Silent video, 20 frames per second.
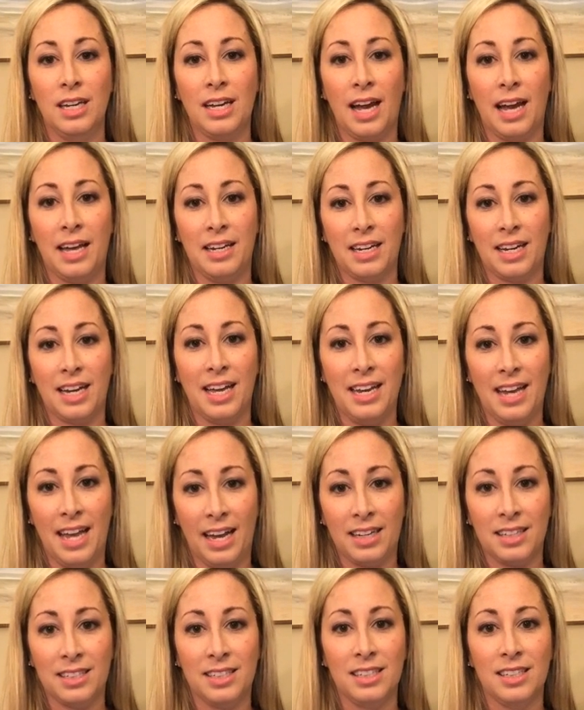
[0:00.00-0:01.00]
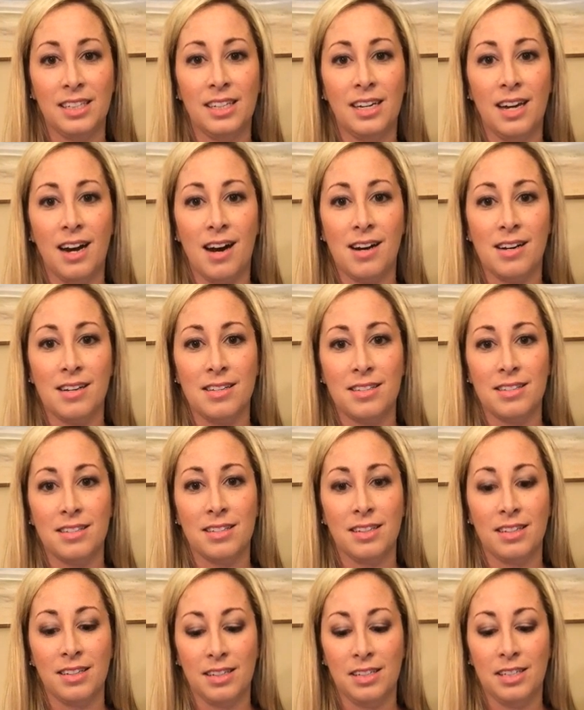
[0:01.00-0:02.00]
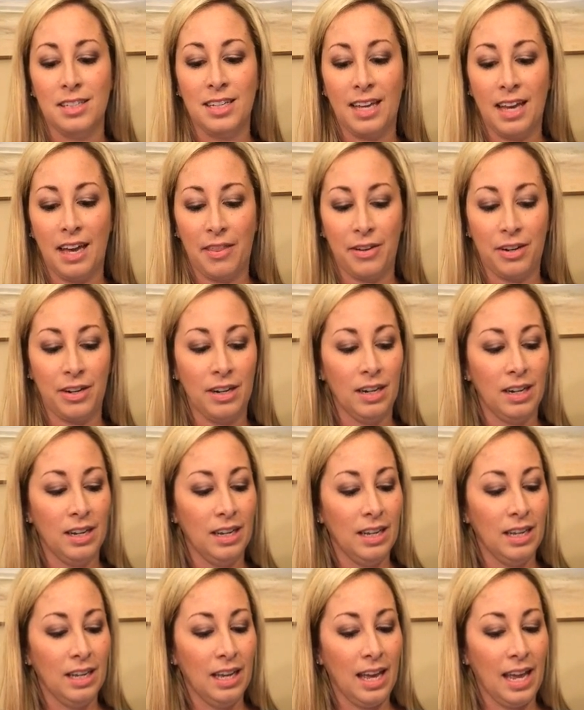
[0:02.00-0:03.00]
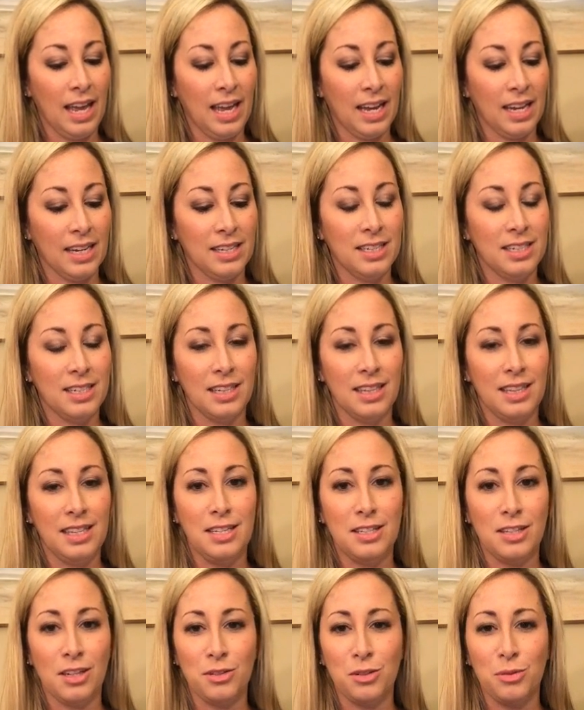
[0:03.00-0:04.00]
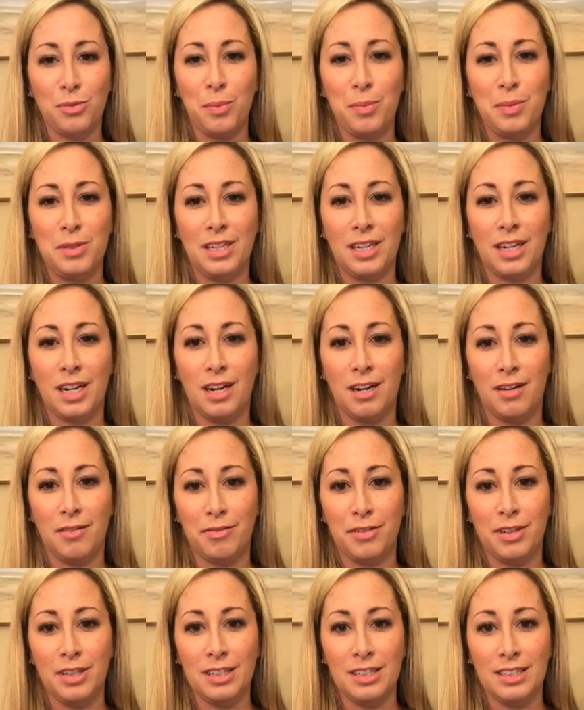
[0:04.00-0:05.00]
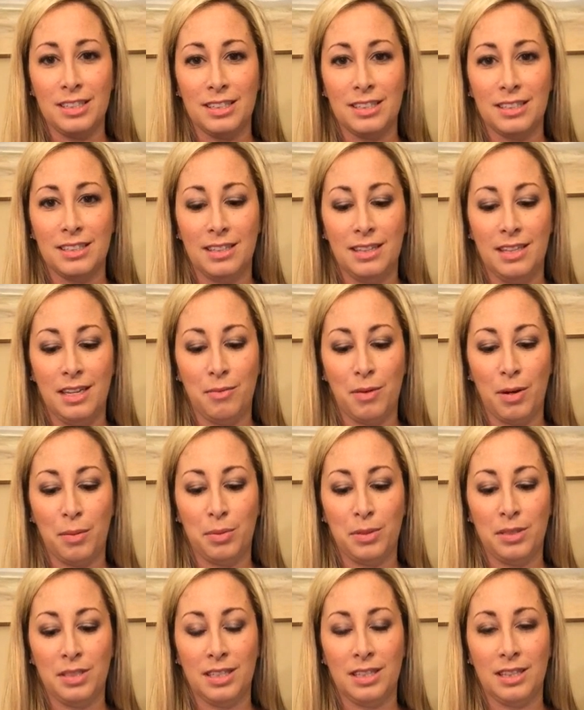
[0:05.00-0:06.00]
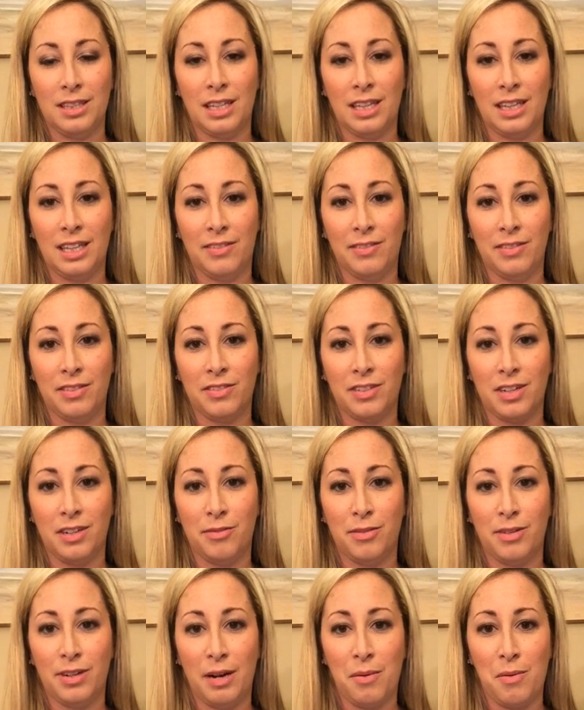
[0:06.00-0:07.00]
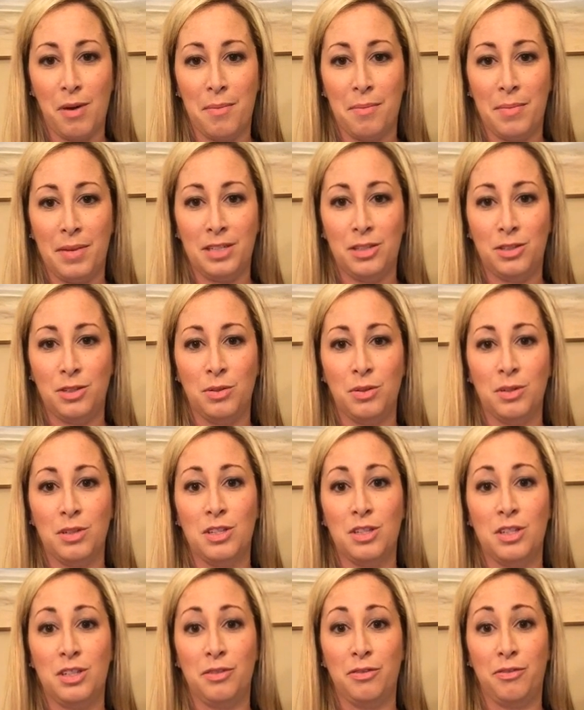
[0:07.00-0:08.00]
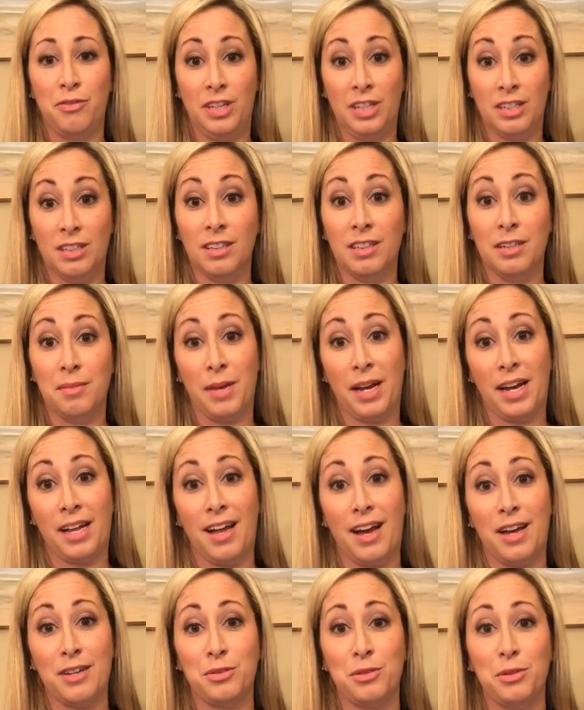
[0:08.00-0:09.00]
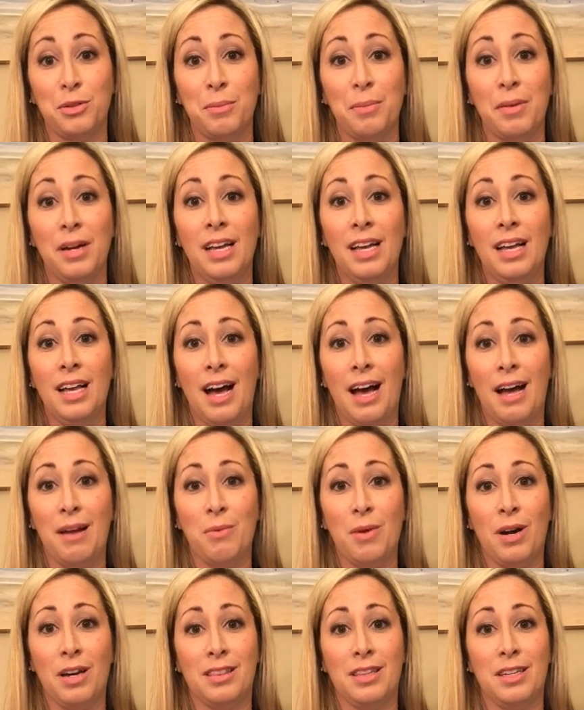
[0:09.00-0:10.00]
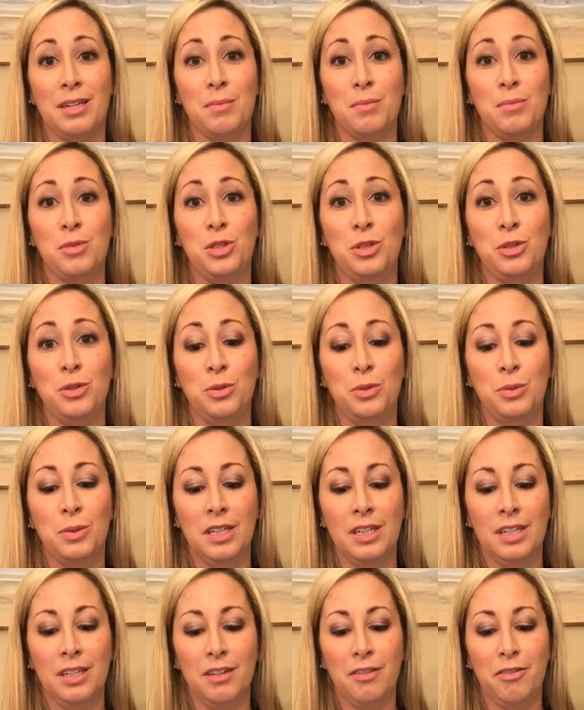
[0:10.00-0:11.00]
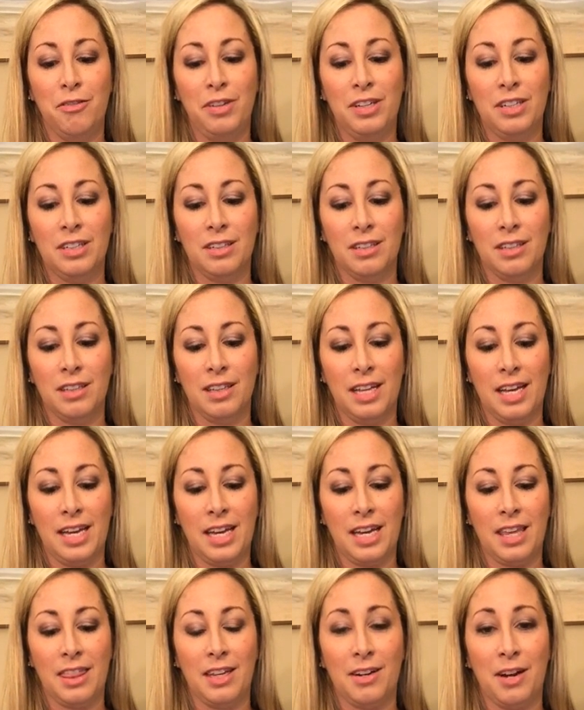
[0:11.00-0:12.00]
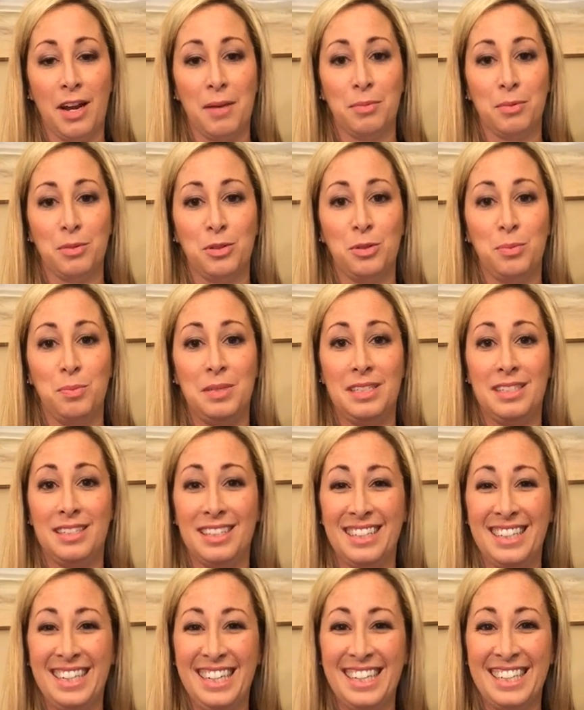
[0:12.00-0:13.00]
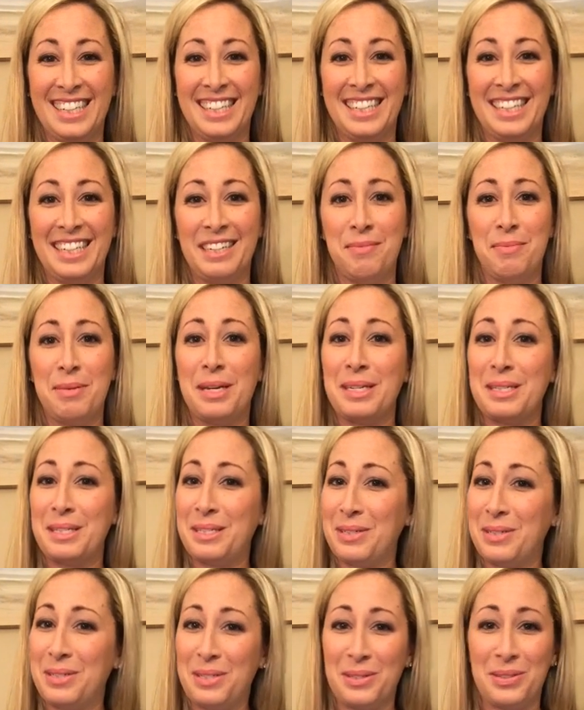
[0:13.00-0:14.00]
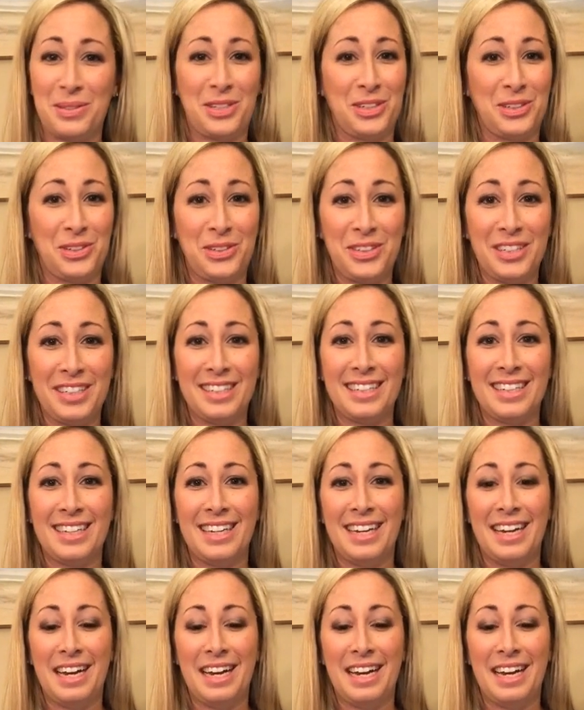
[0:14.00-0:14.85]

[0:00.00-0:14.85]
kind of connect us together. And these also represent comfort. They represent the level of comfort I want my students to feel in my classroom. I want them to feel like they're able to be silly because they're still children,